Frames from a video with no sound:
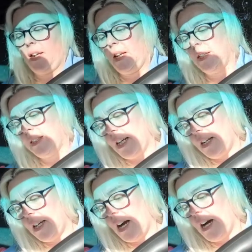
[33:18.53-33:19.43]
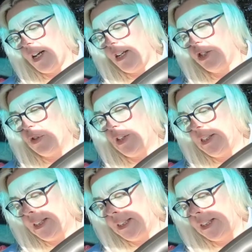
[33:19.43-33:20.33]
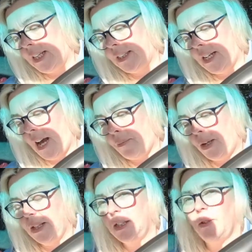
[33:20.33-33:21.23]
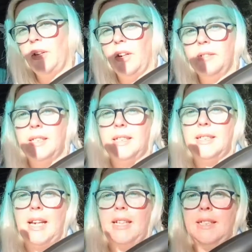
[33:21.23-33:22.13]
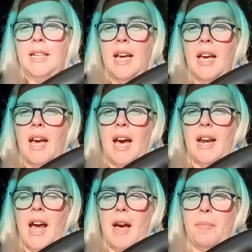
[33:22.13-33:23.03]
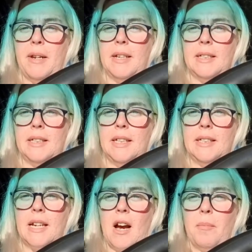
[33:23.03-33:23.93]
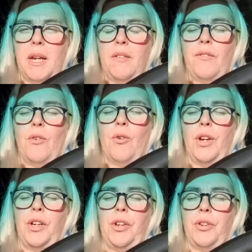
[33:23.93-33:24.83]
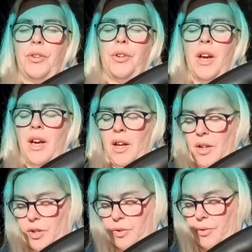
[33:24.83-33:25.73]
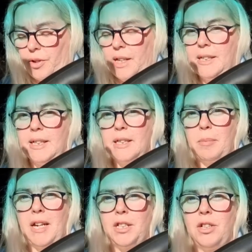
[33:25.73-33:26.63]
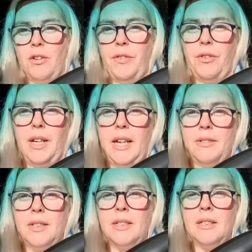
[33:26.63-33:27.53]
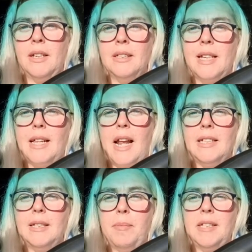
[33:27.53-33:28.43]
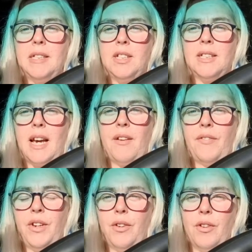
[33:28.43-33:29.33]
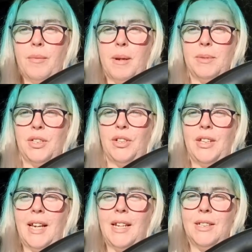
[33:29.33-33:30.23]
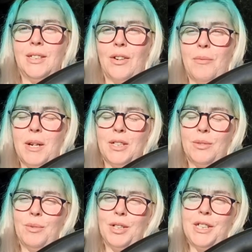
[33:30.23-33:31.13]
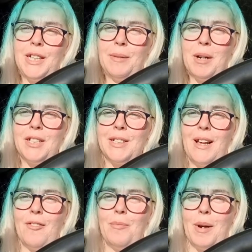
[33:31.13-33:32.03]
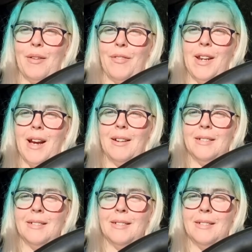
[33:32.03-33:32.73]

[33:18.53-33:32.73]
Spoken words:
here the Sun card, enjoy success and happiness. So a lot of success and happiness is coming for you through this expansion of your gifts. So that is the messages I have for you, group number 2. Thank you so much for watching. Much love. Bye for now.